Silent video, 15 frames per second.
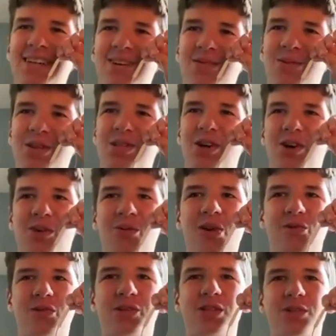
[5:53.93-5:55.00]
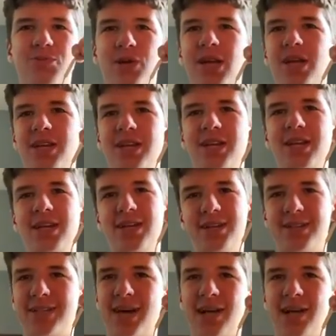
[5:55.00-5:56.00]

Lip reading: Which all references P. Diddy and his